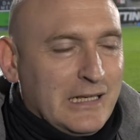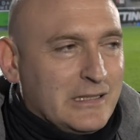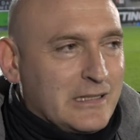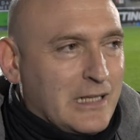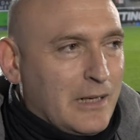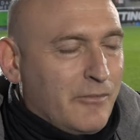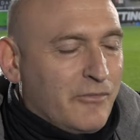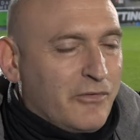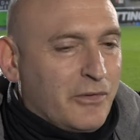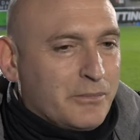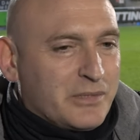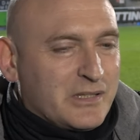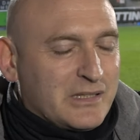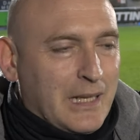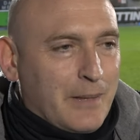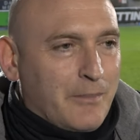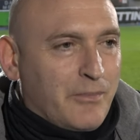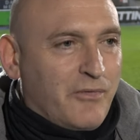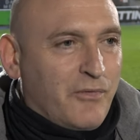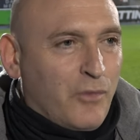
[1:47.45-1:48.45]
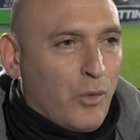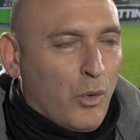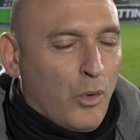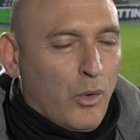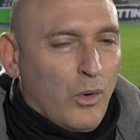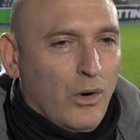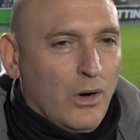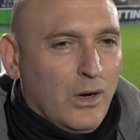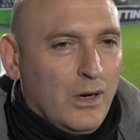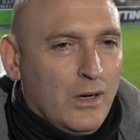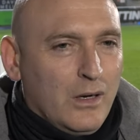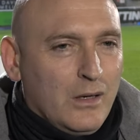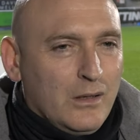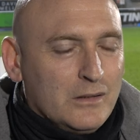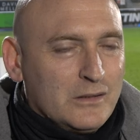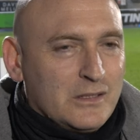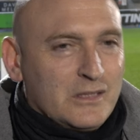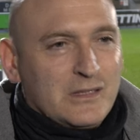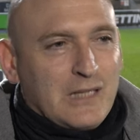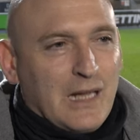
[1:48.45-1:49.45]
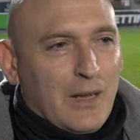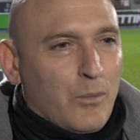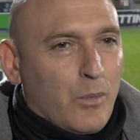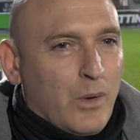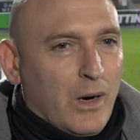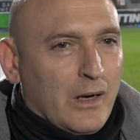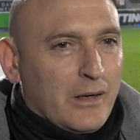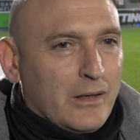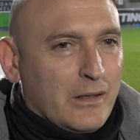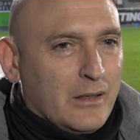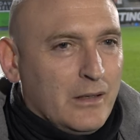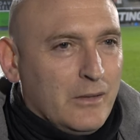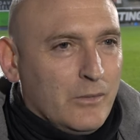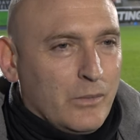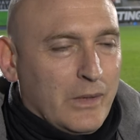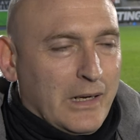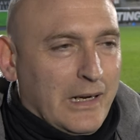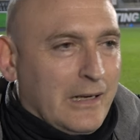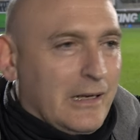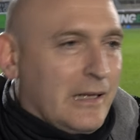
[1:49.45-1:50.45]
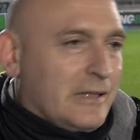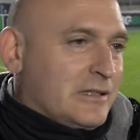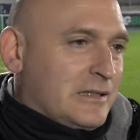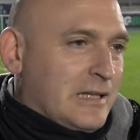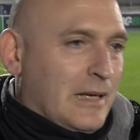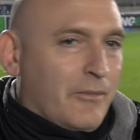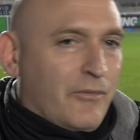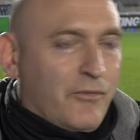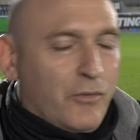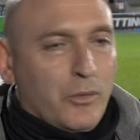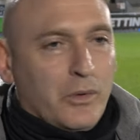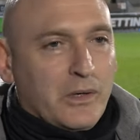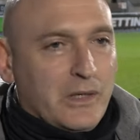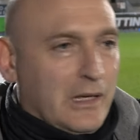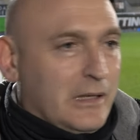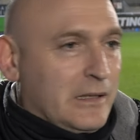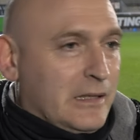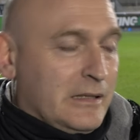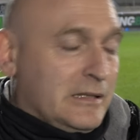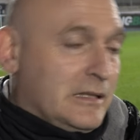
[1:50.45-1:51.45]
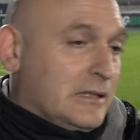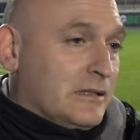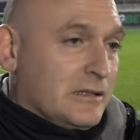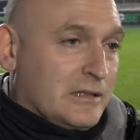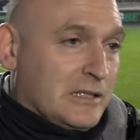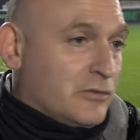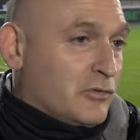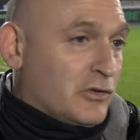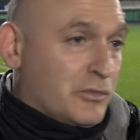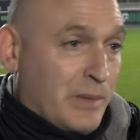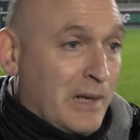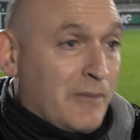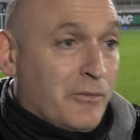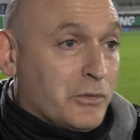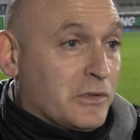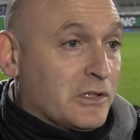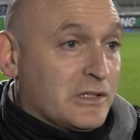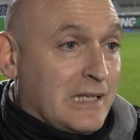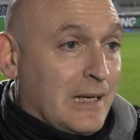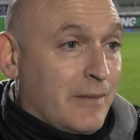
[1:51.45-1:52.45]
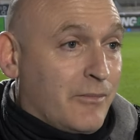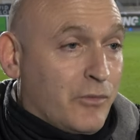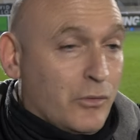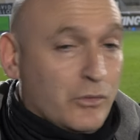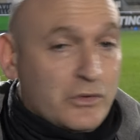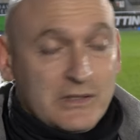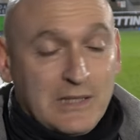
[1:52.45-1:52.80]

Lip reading: He's come from step four to step one, where that's step four, and this isn't disrespectful to step four.